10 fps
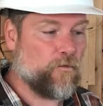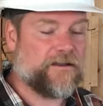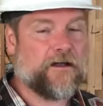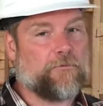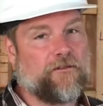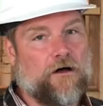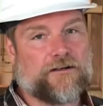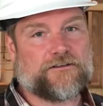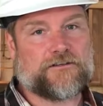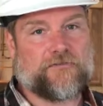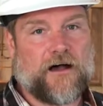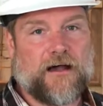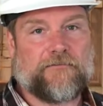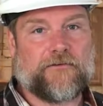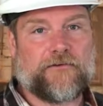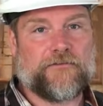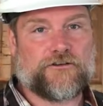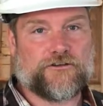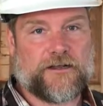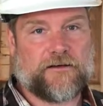wouldn't help the lodge to survive for
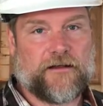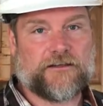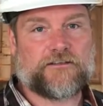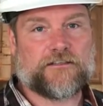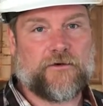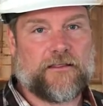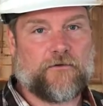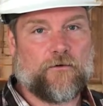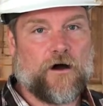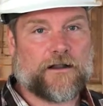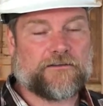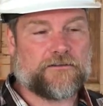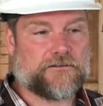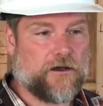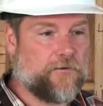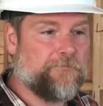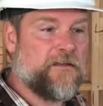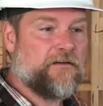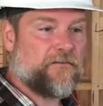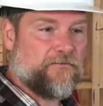future generations the way that we want it to. So
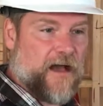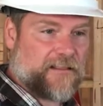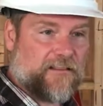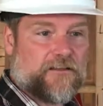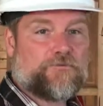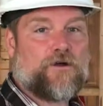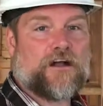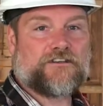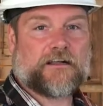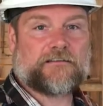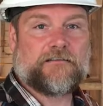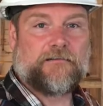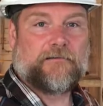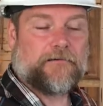the fact that this project